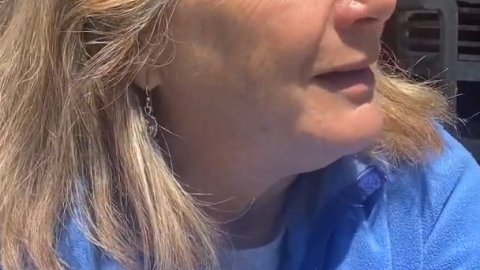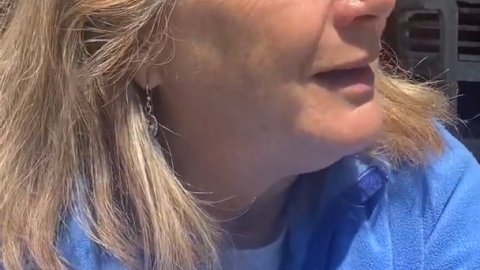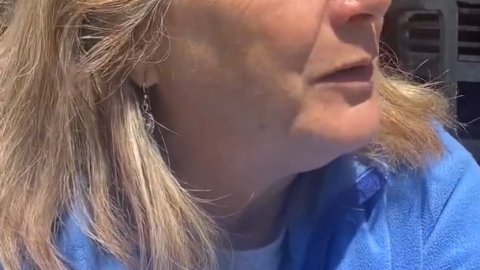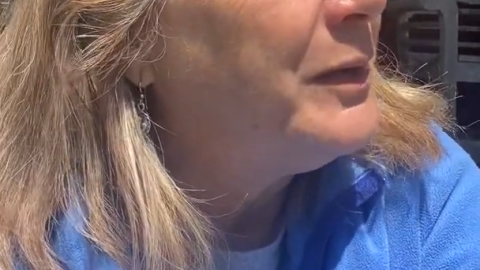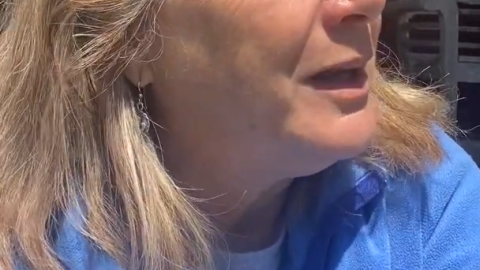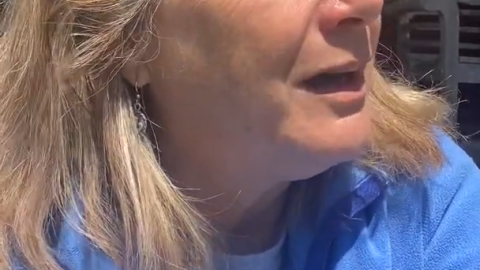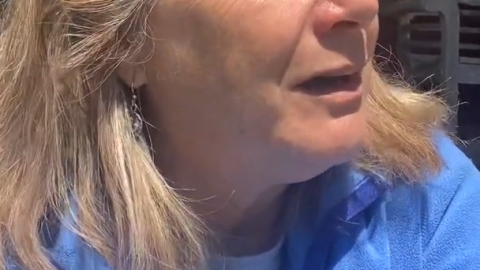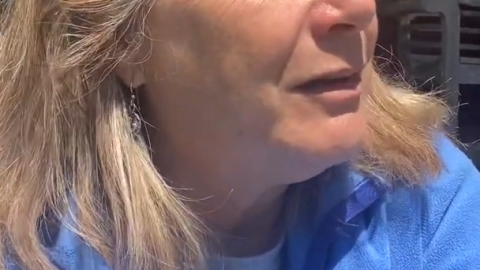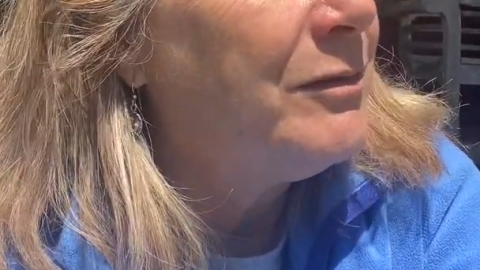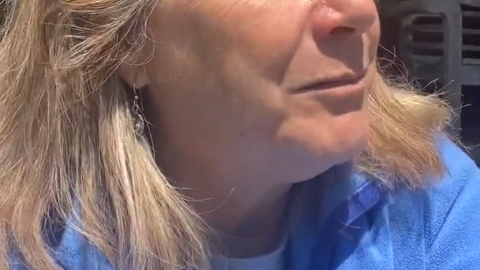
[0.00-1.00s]
area
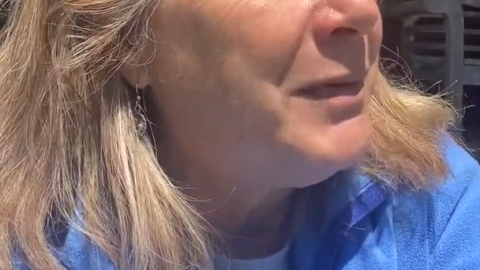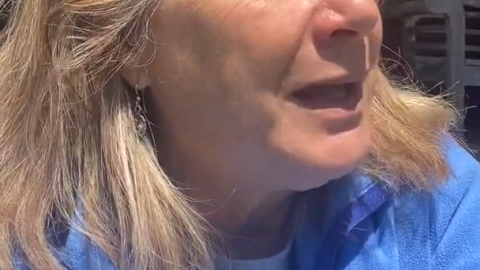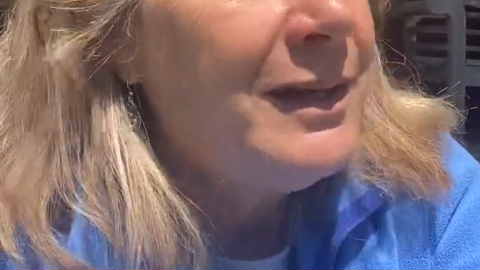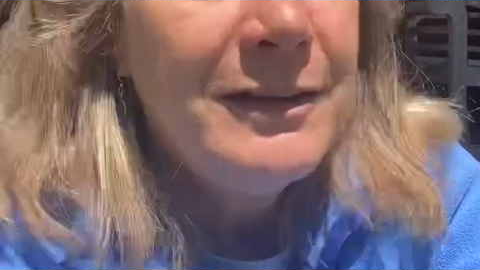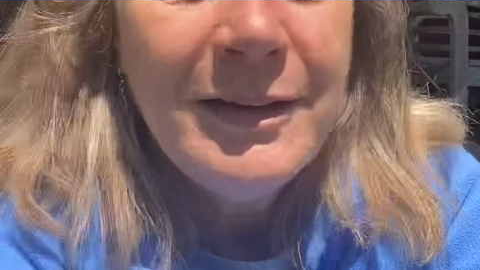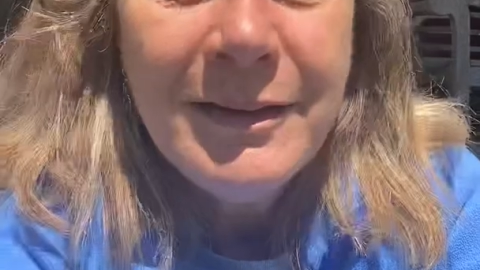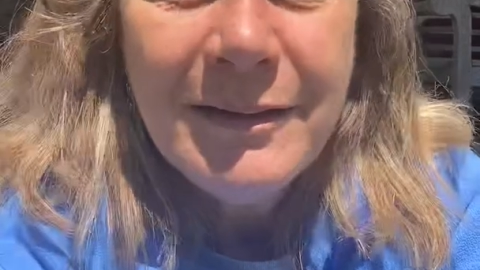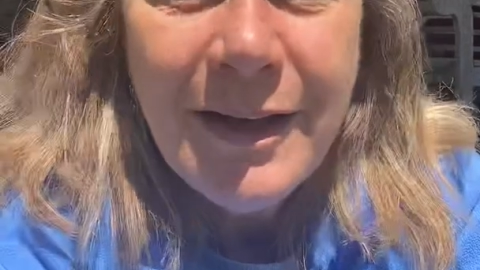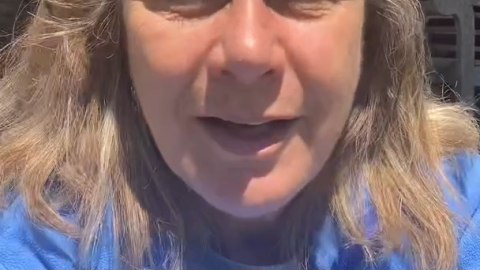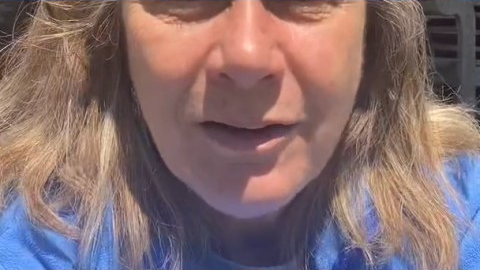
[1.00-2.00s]
of Maine
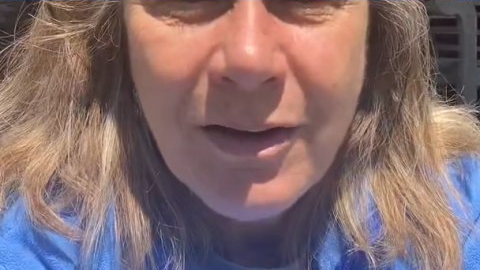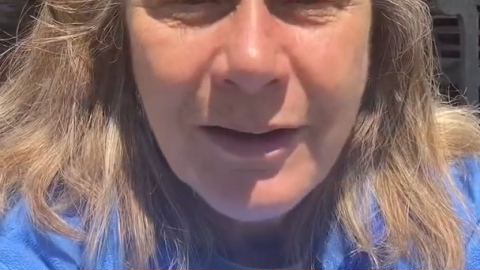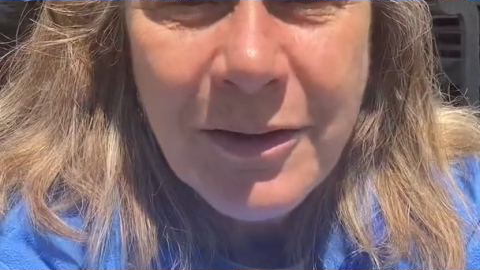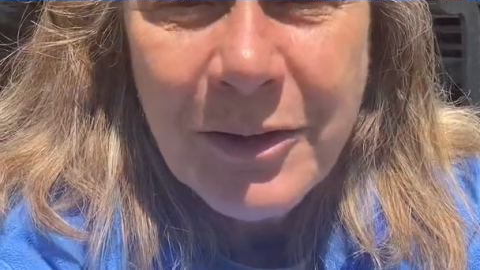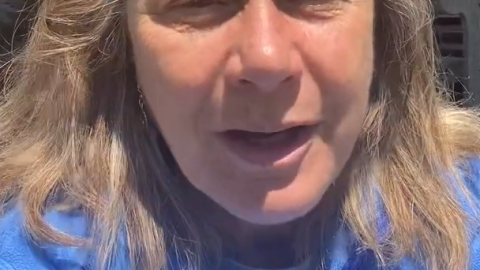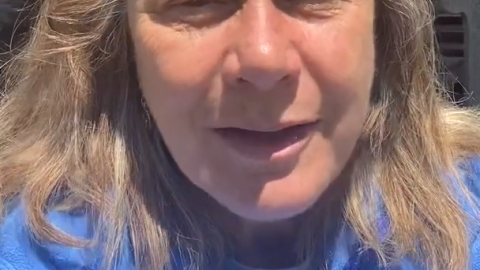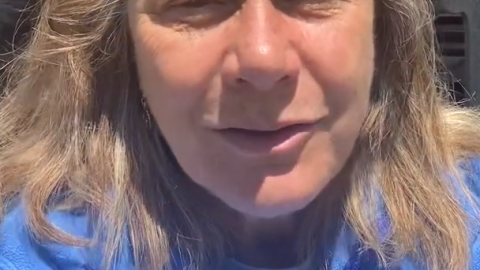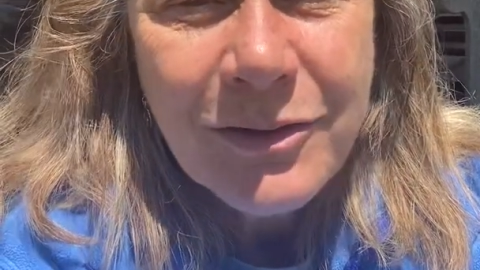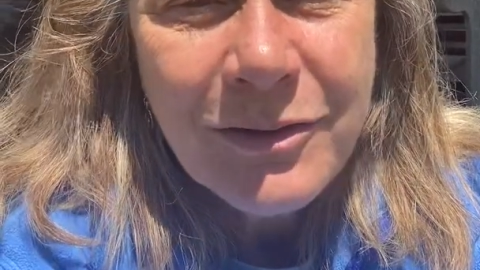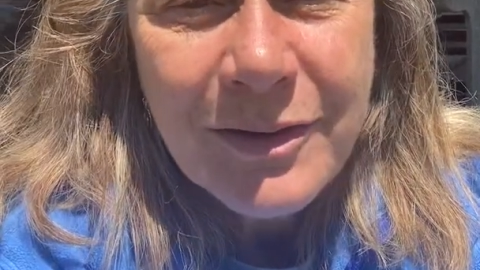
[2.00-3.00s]
in Hancock County.
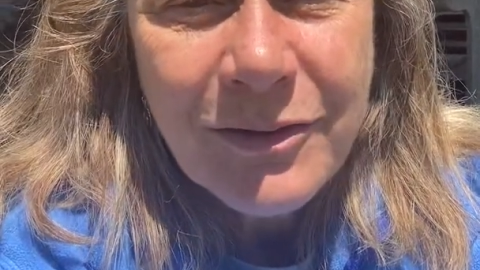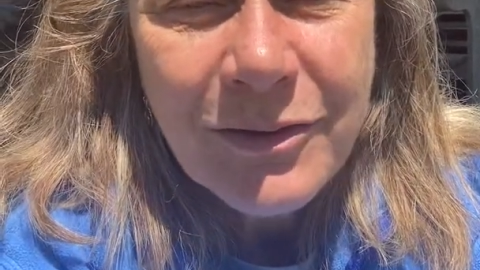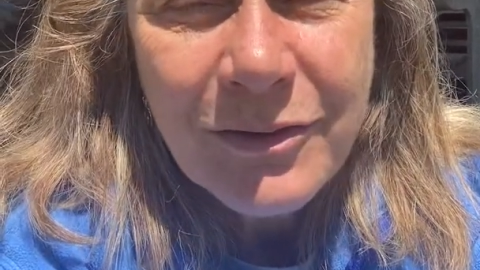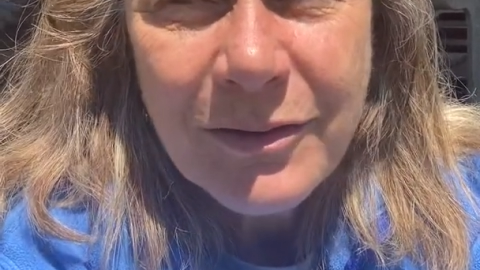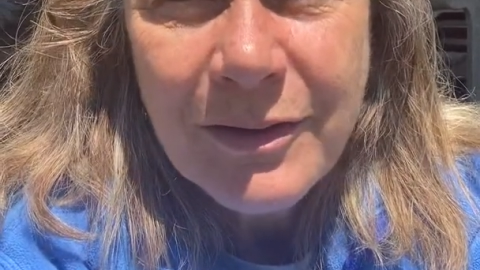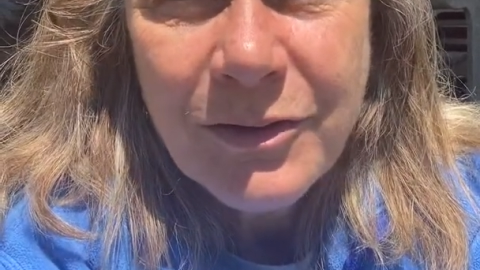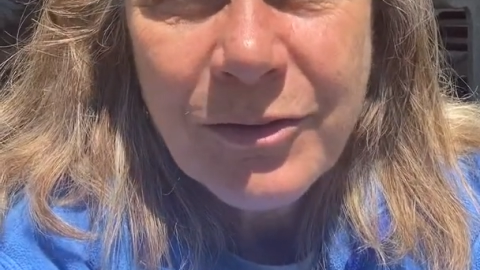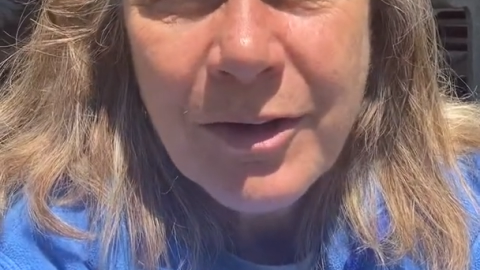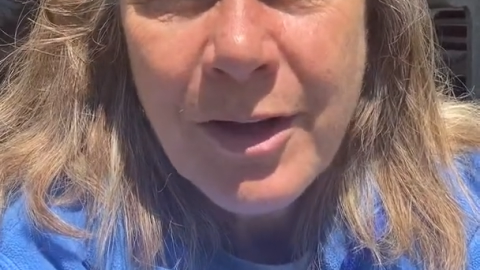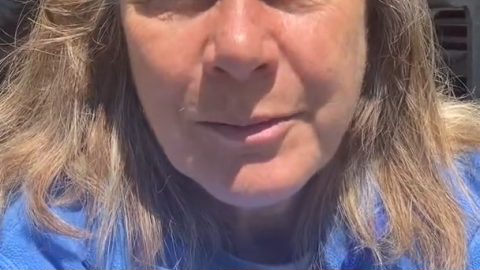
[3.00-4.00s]
It's
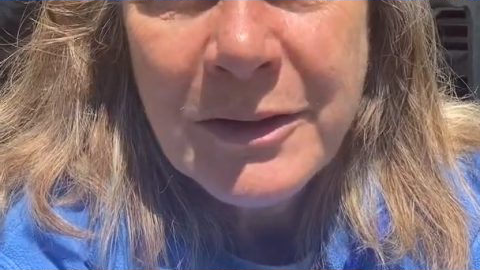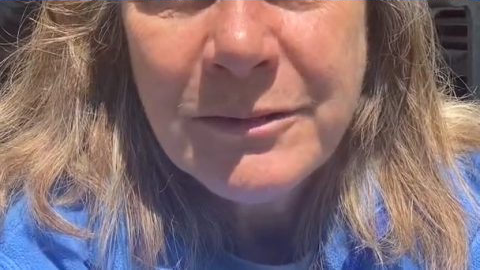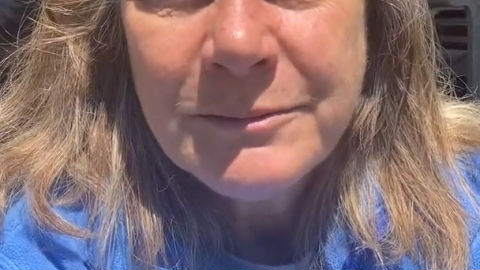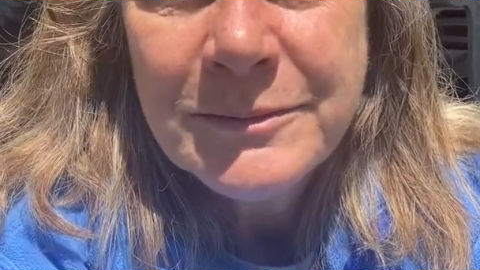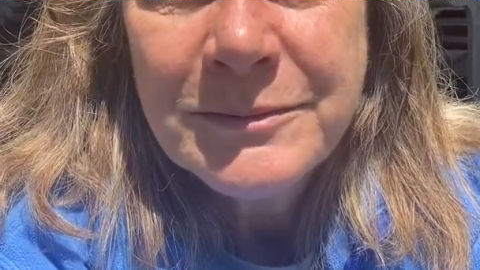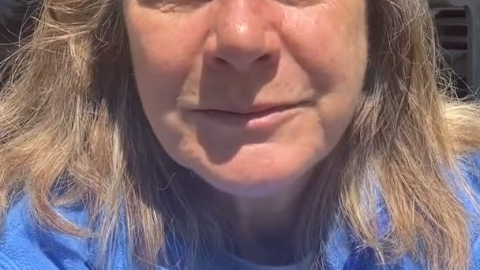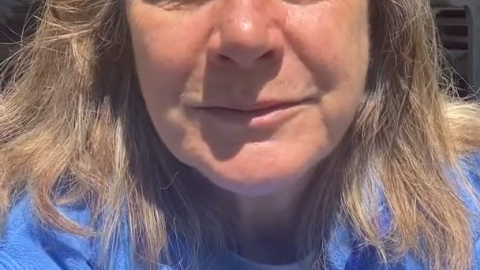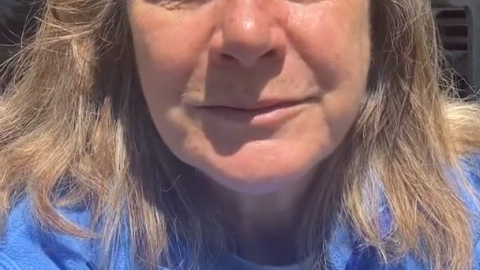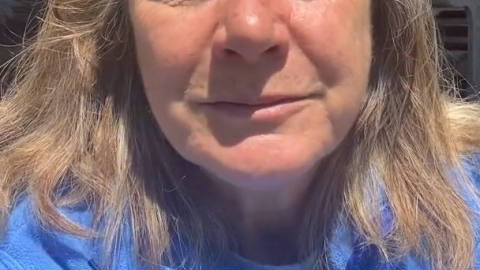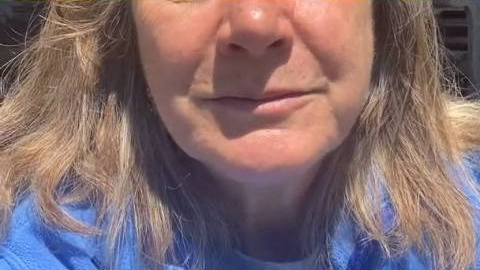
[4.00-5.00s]
phenomenal.
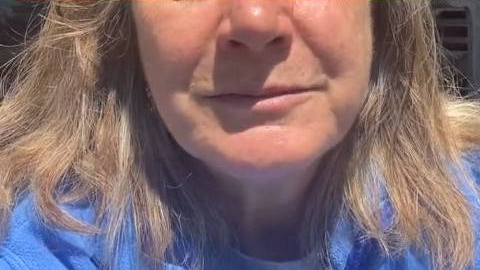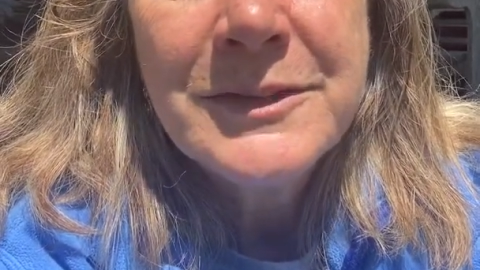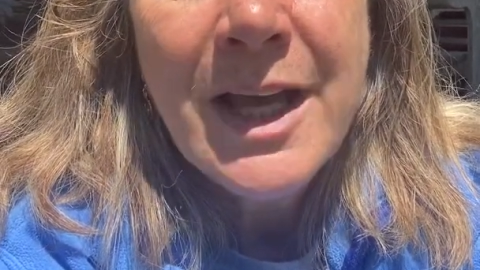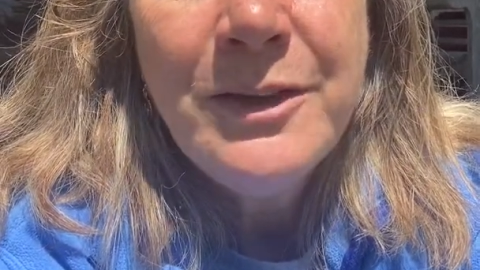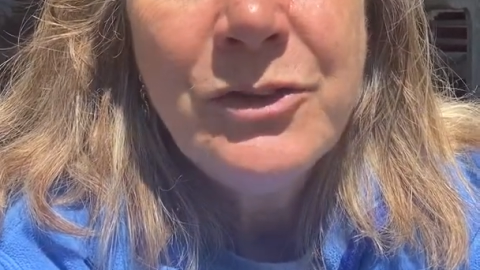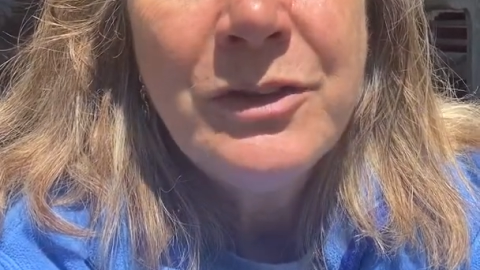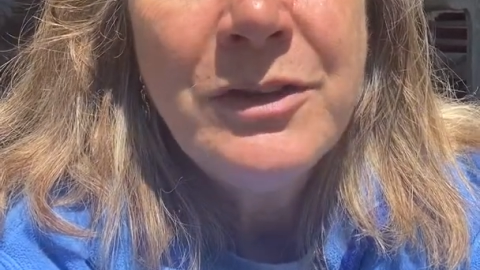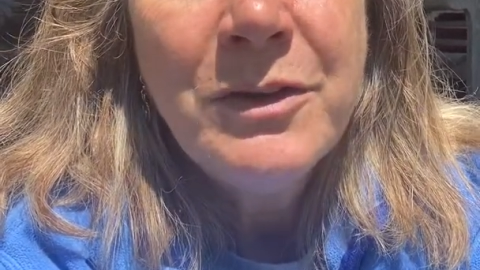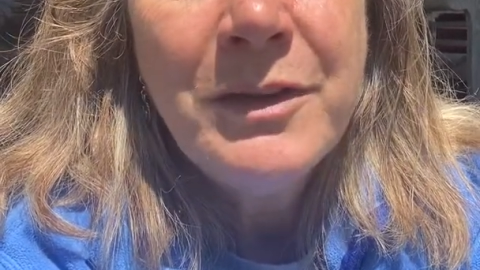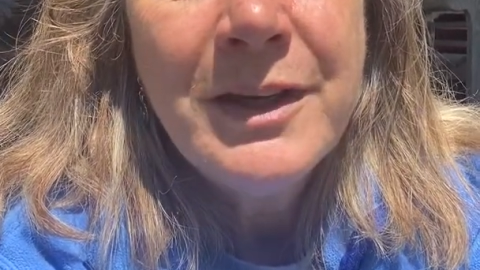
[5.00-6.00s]
I used to
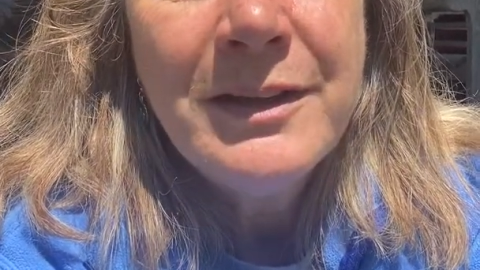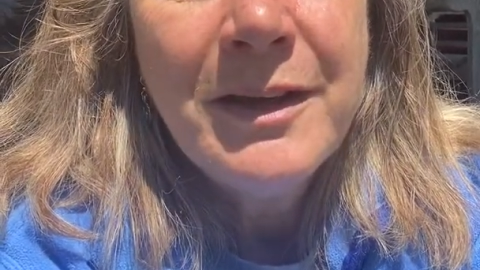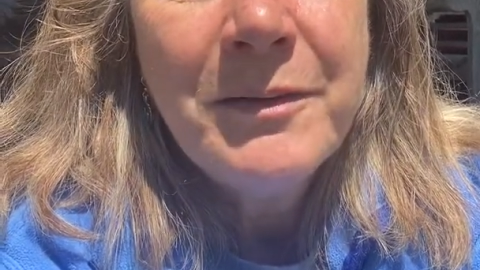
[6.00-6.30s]
know that